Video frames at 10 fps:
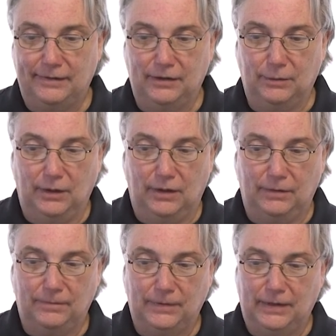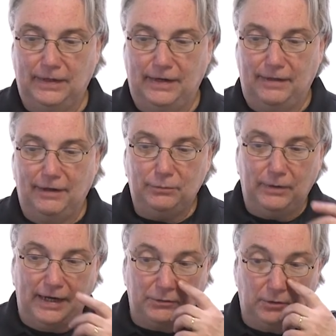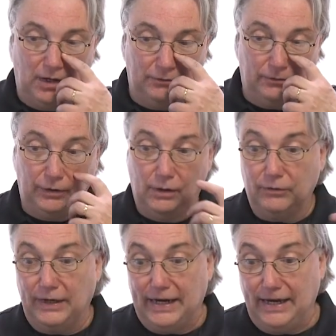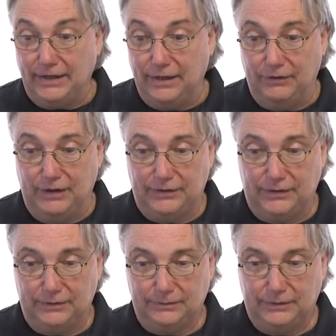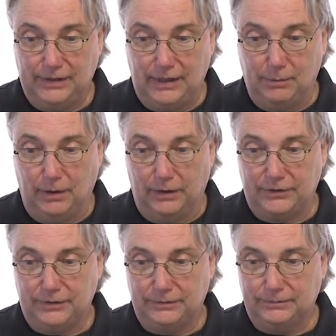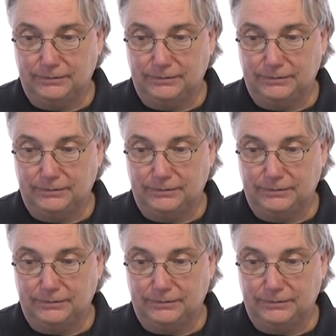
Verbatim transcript: There we are. This way, as we're hovering over any of these data marks,